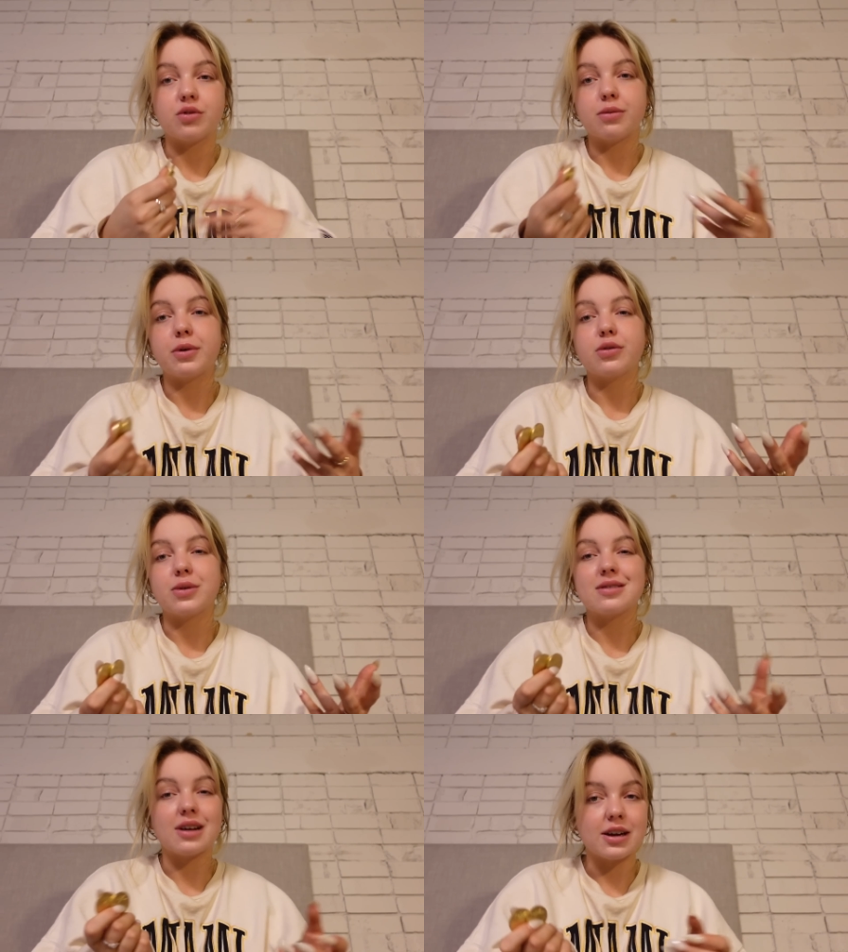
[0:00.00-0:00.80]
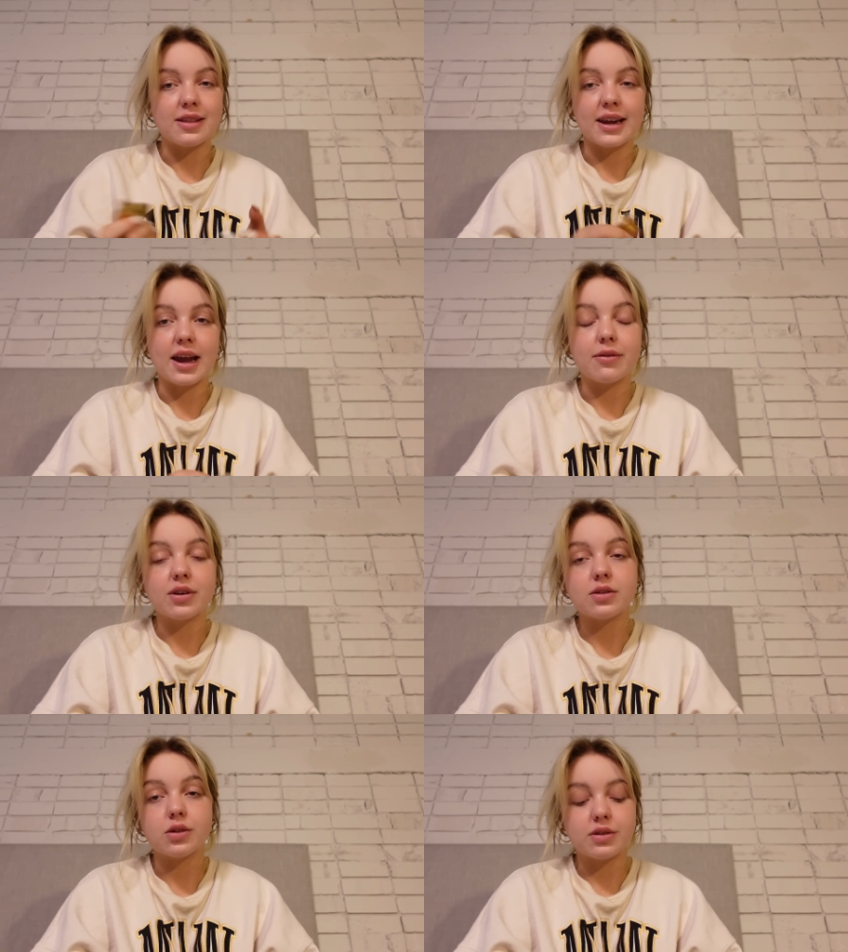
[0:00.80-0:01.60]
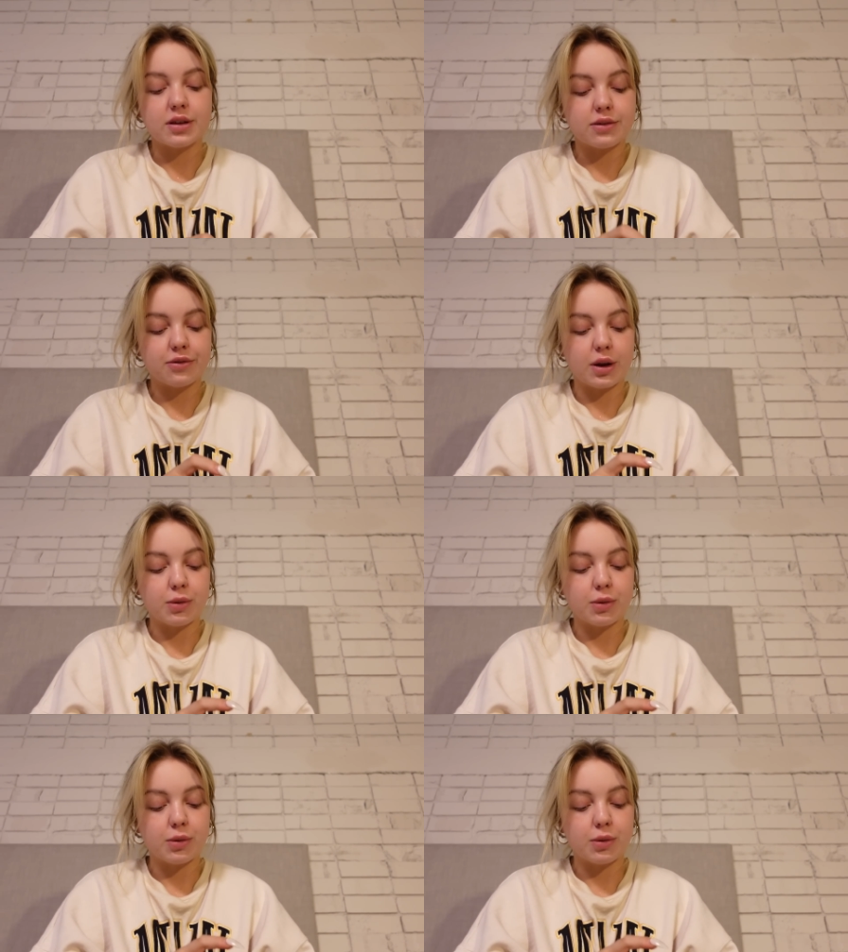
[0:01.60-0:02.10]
just because we started they gave us those six free